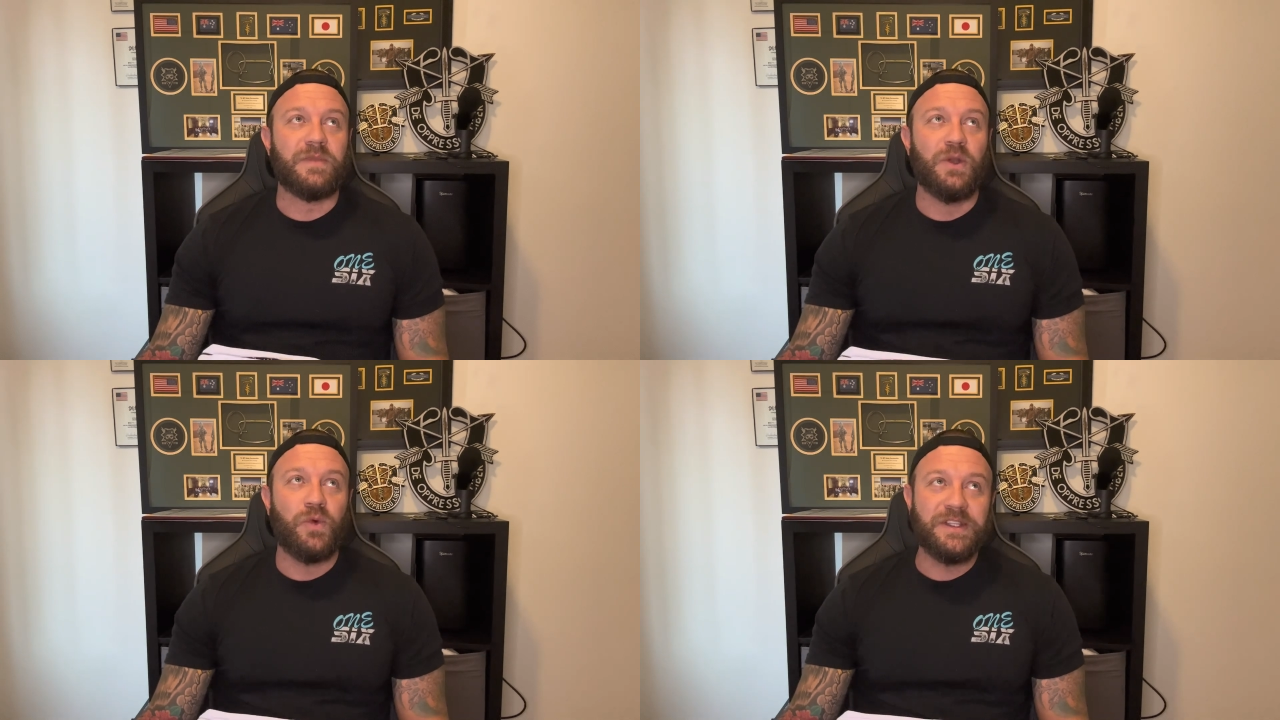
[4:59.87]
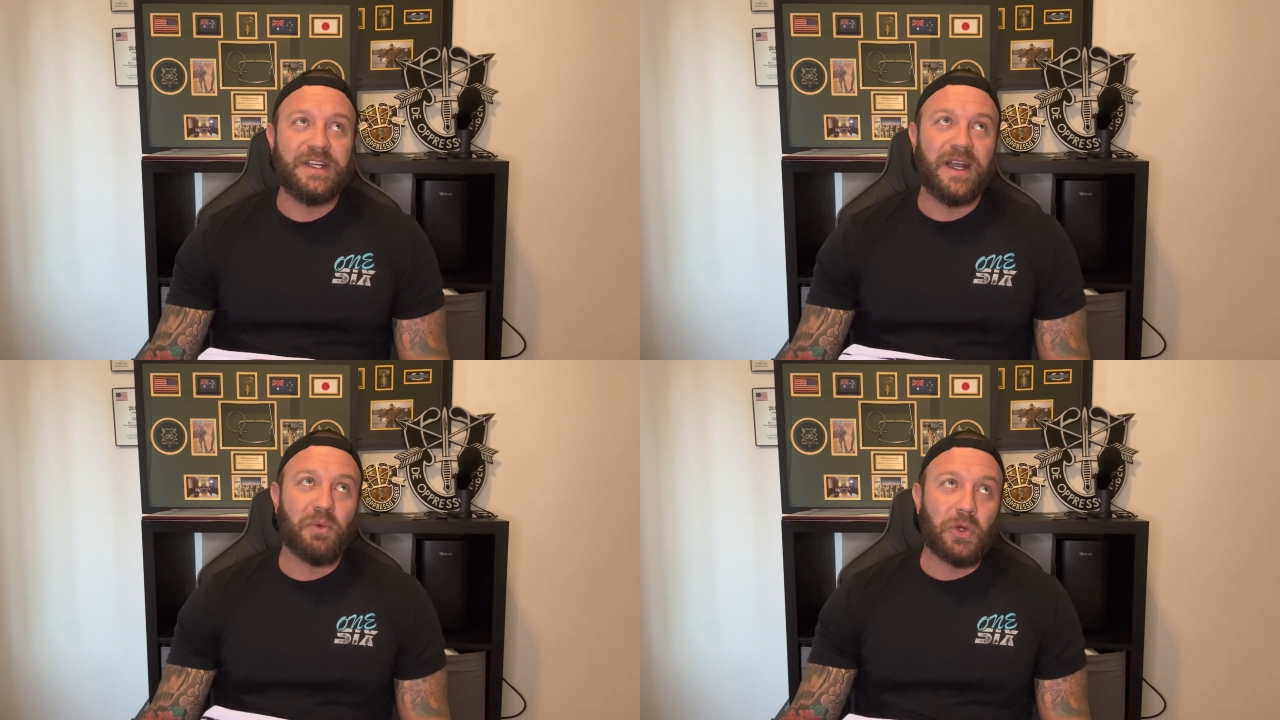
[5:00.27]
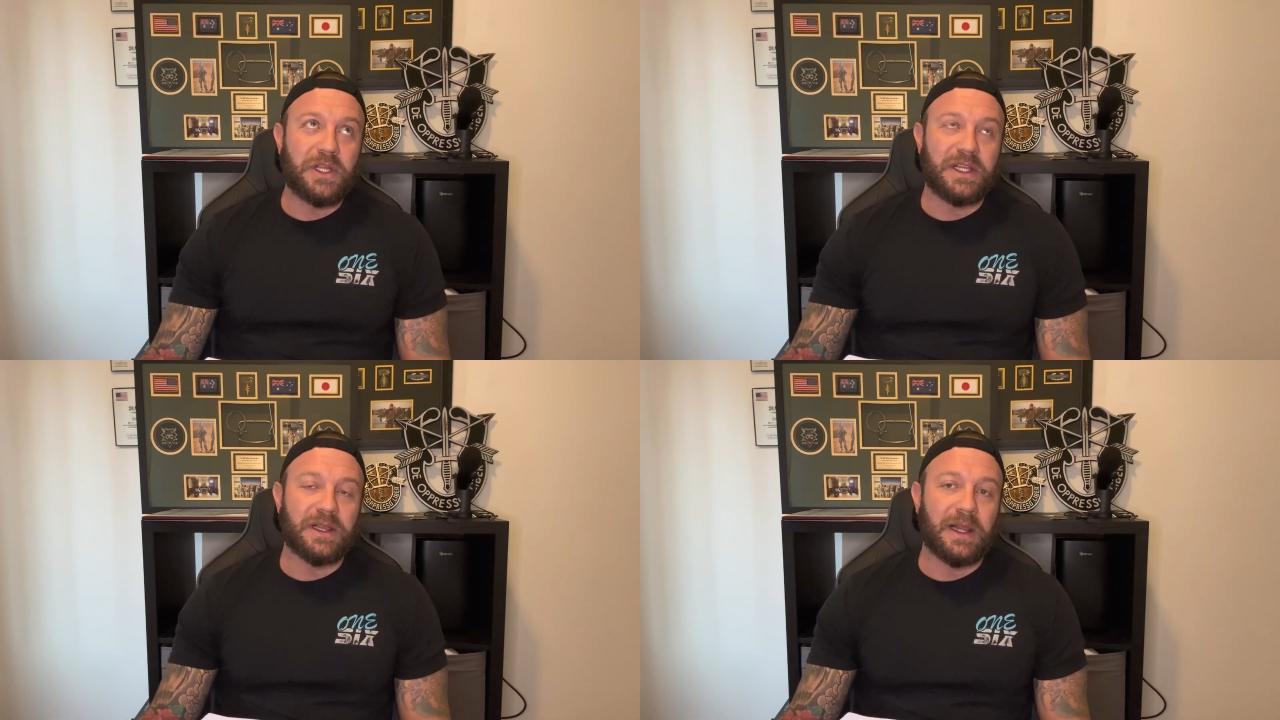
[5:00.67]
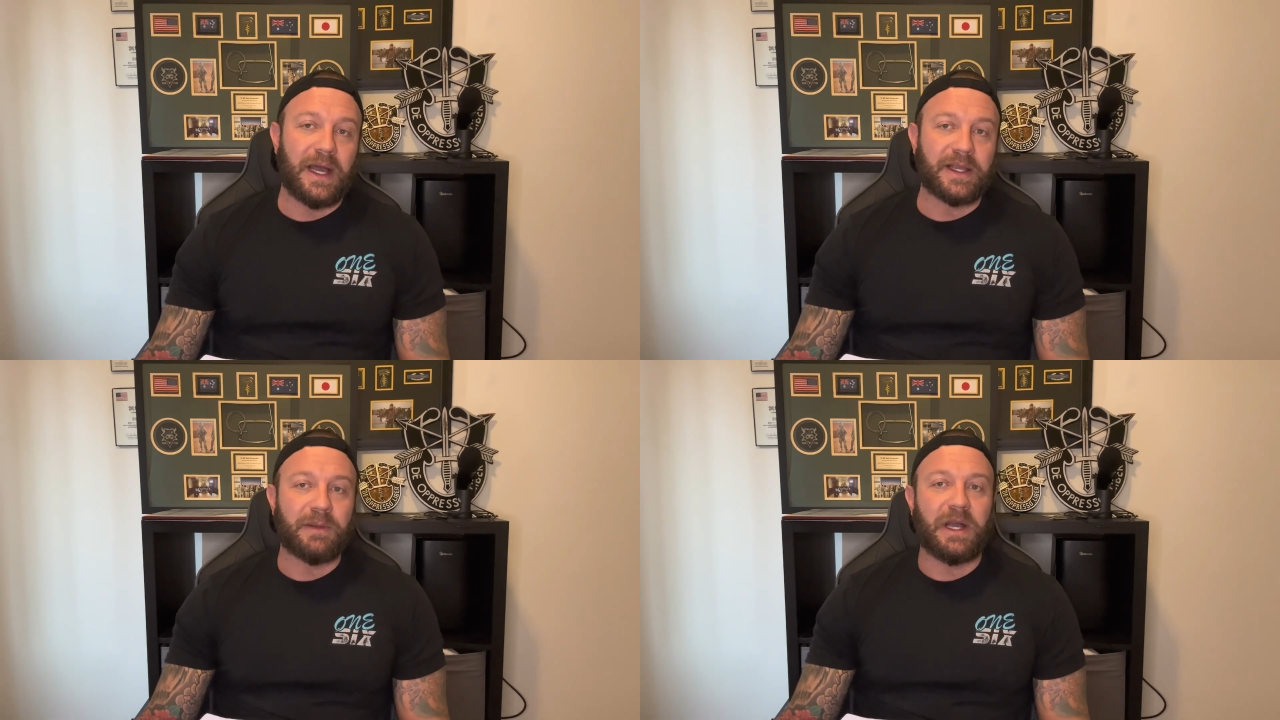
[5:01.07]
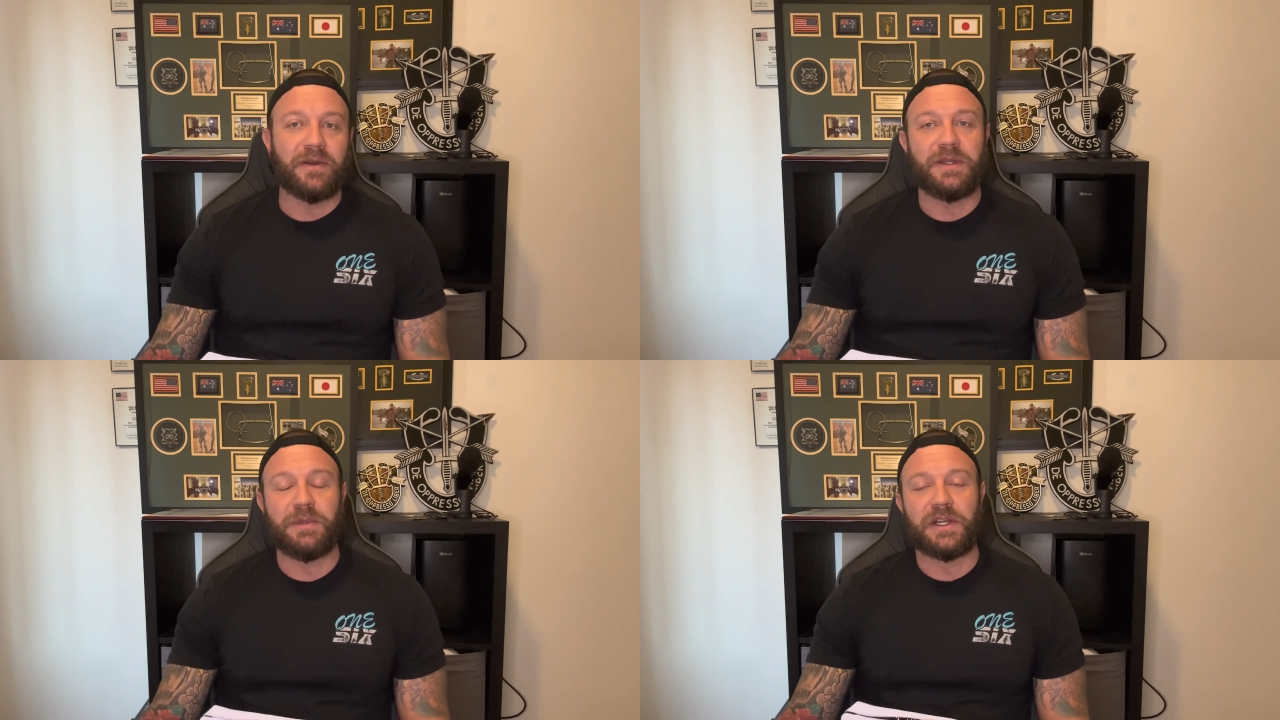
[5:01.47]
what did I really like
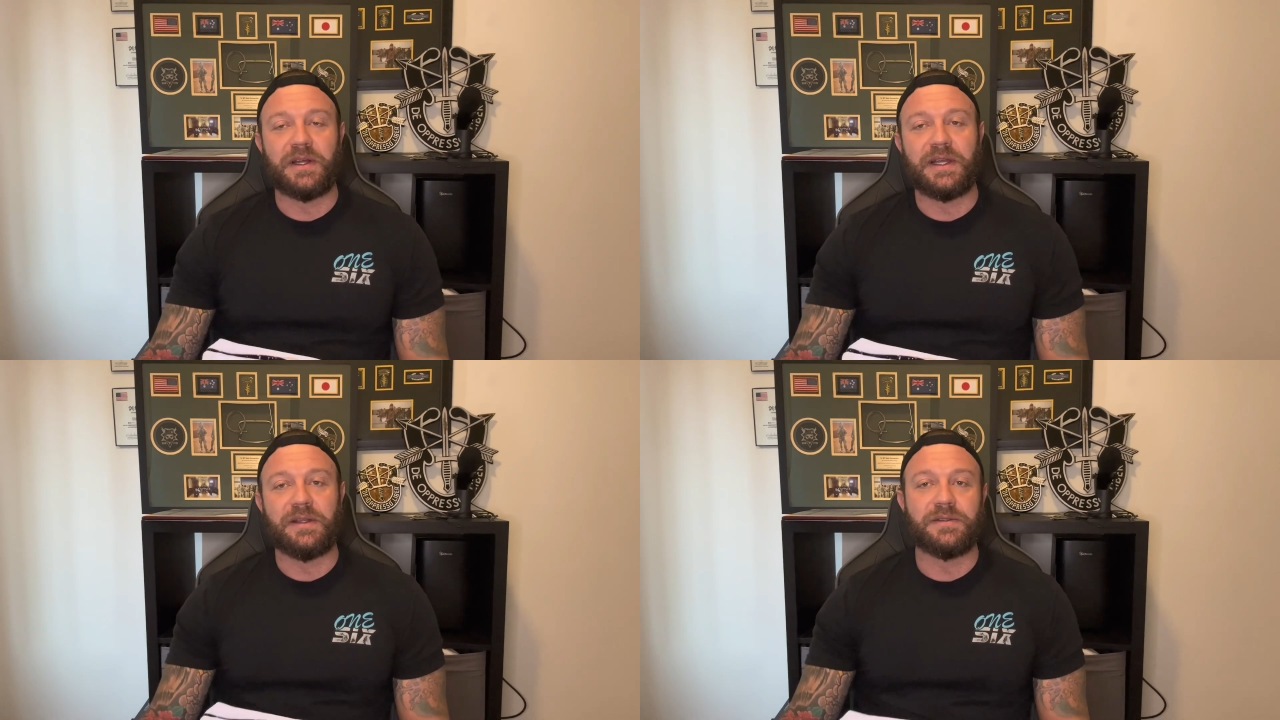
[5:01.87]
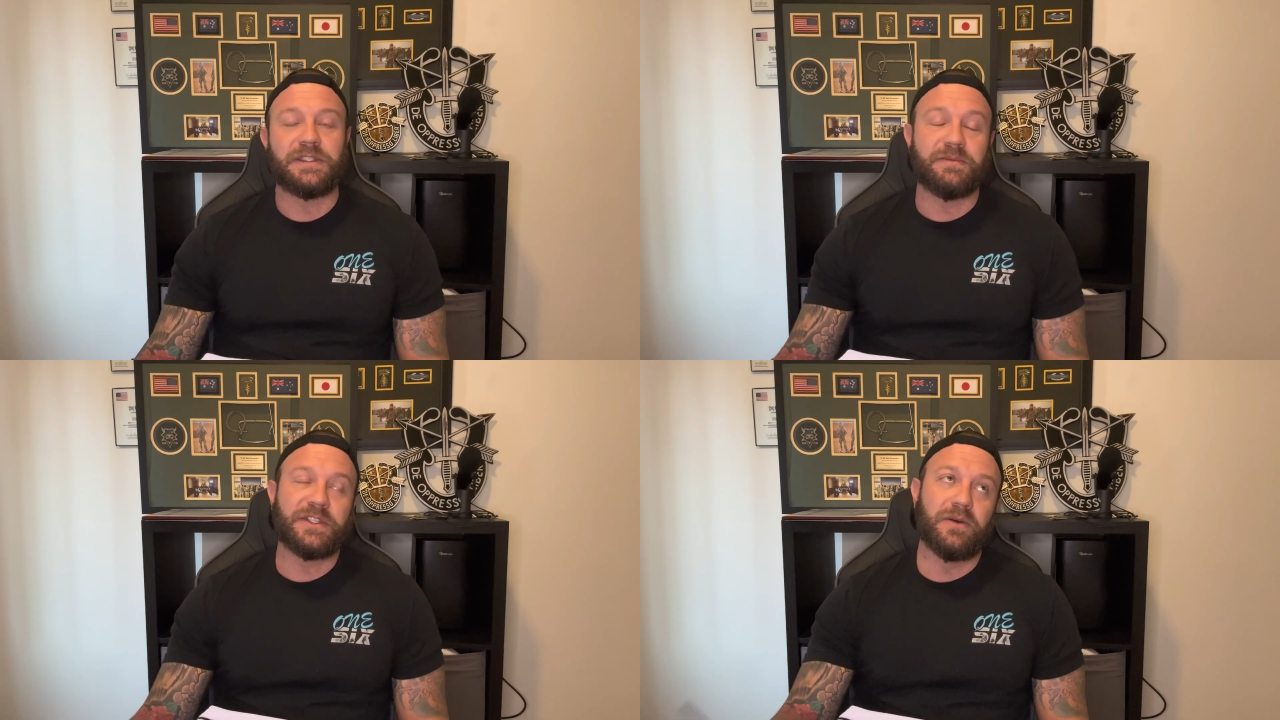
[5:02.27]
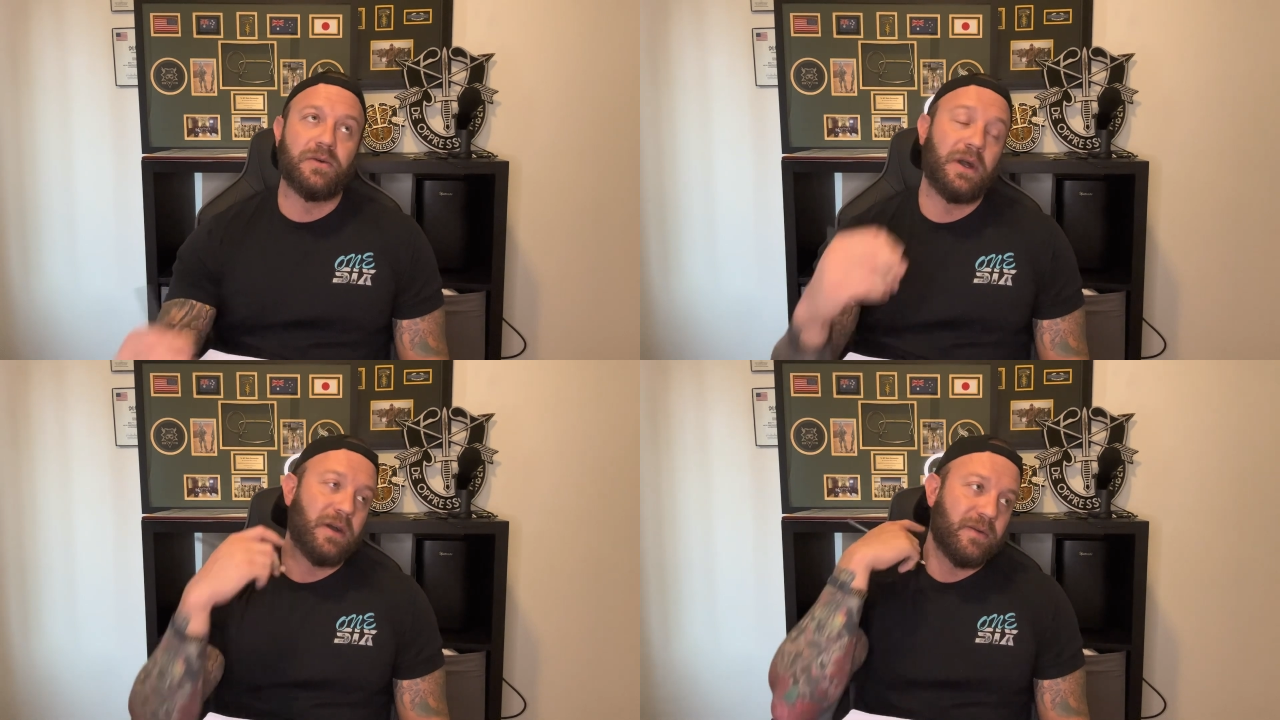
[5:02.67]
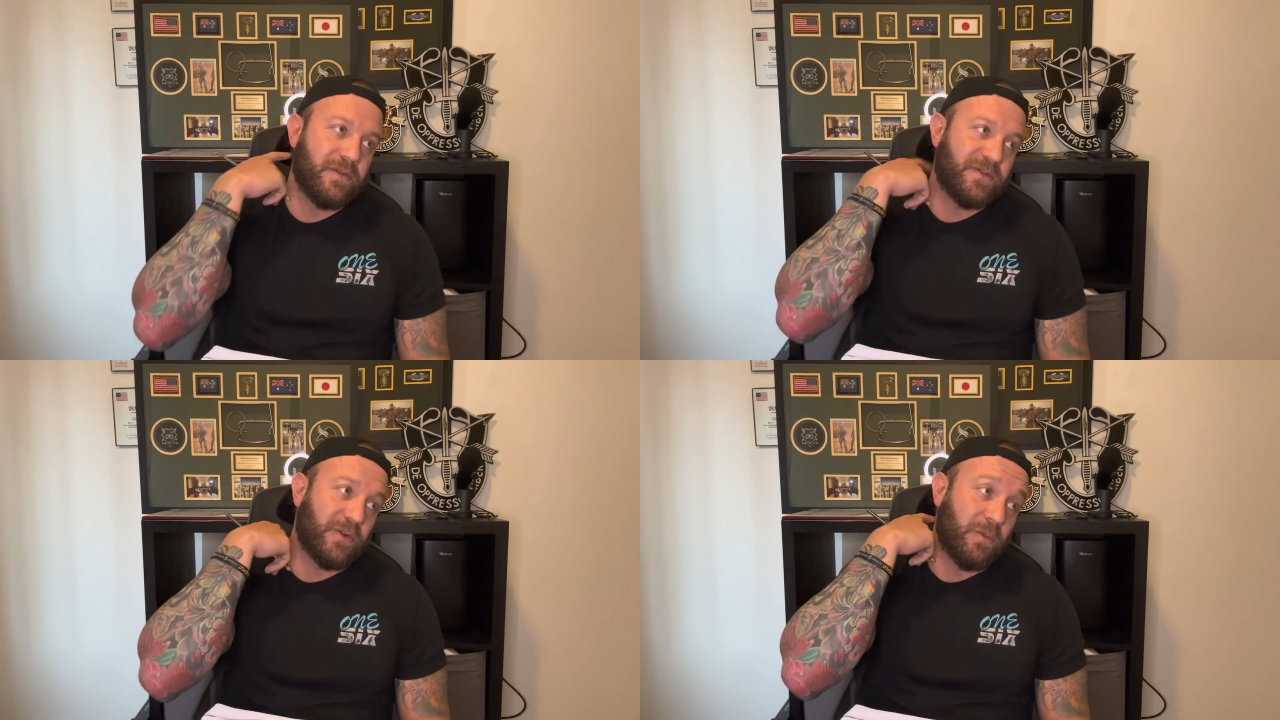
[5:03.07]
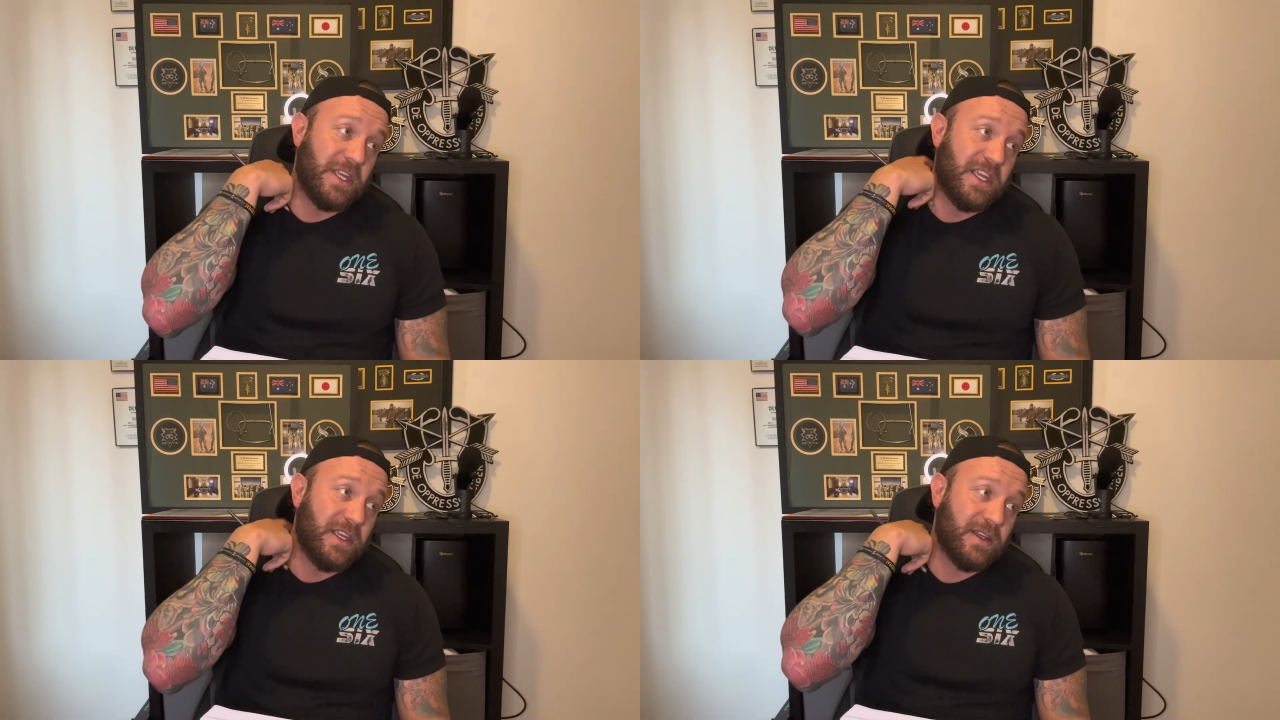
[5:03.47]
about being on a Halo team? So uh, for me,